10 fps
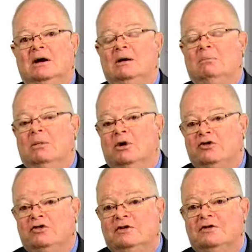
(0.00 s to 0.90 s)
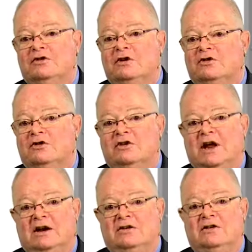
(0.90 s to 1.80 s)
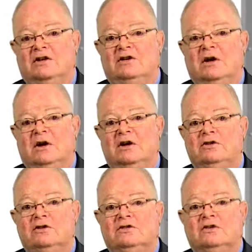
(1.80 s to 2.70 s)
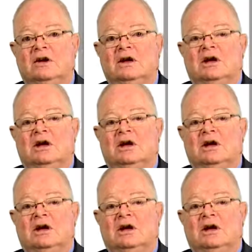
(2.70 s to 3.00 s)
emergency physicians and anesthesiologists.